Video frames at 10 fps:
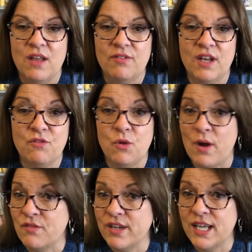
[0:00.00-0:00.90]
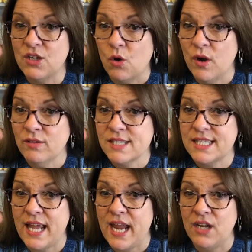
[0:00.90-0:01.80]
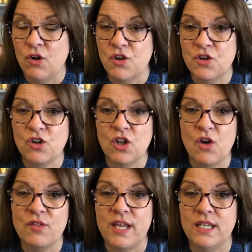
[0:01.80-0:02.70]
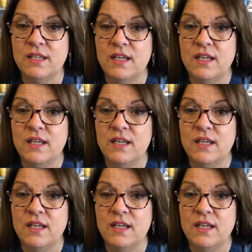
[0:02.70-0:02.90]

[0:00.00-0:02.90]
that if you ever get an oil stain on your clothing,